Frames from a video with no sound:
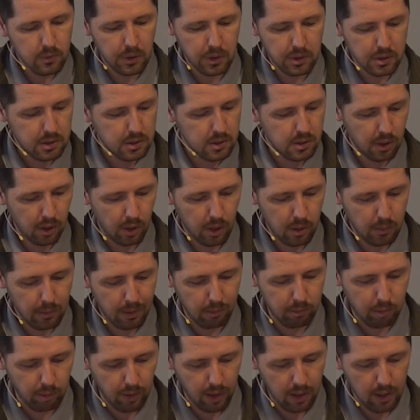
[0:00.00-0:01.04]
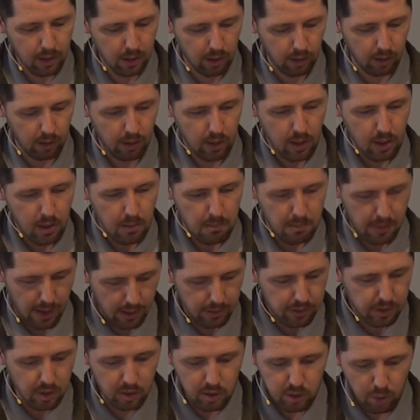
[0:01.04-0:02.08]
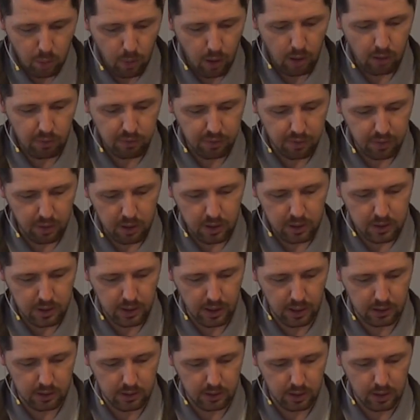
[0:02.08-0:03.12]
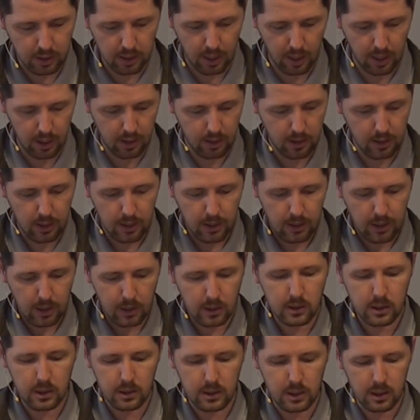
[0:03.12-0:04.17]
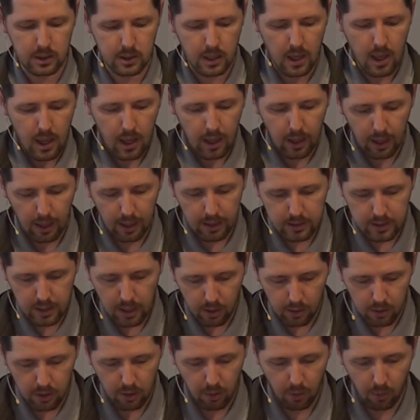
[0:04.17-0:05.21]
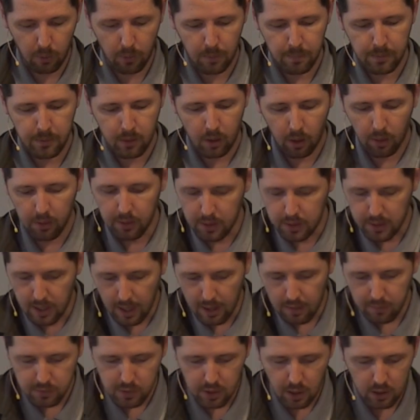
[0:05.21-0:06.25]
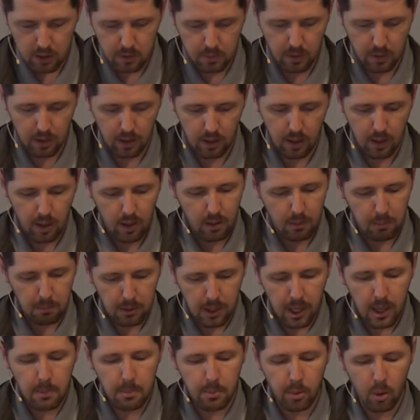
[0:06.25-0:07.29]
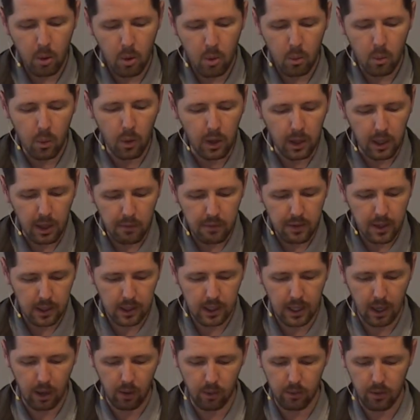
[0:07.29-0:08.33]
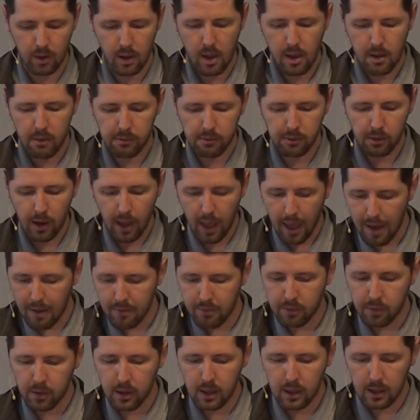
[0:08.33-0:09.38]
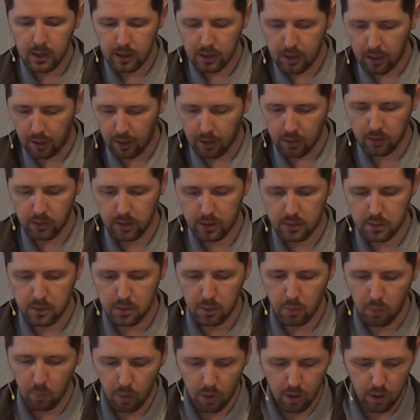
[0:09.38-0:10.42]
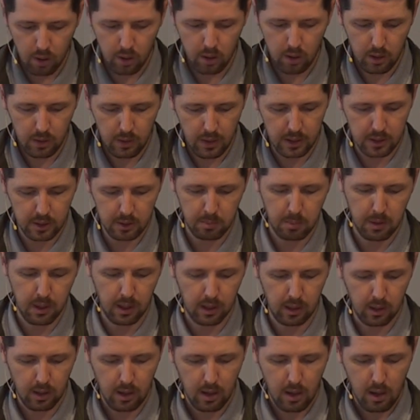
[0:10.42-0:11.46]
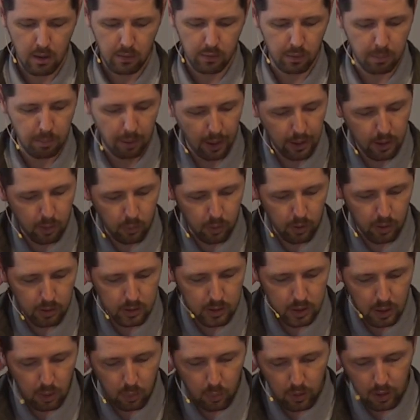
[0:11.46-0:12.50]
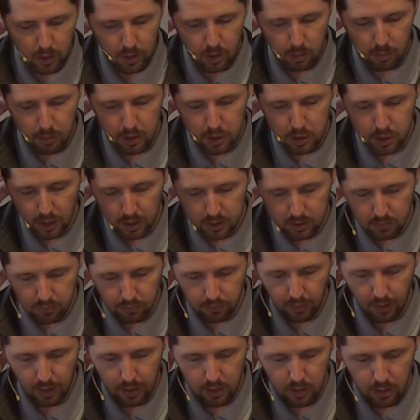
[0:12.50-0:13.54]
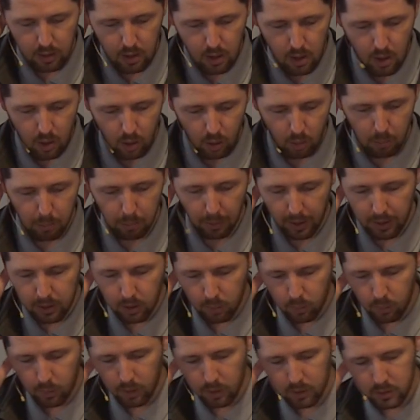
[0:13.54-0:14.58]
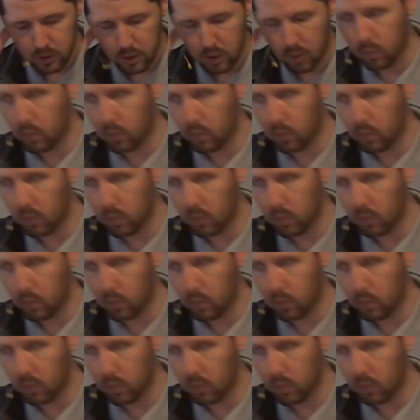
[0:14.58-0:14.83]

verses in all the Bible, right here, Matthew 12, 36, look at it. He says this I tell you, on the day of judgment, People will give an account for every careless word they speak. For by your words you will either be justified, or by your words you